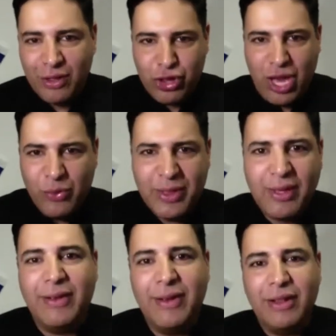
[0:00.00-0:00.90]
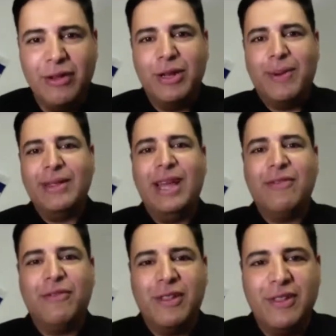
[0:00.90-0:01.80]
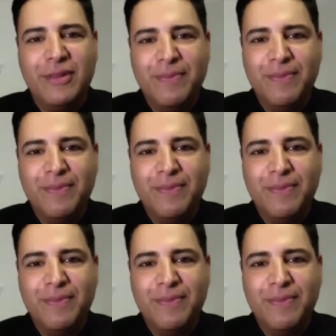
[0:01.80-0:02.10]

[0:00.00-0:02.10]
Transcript: Share with us a little bit about that visit.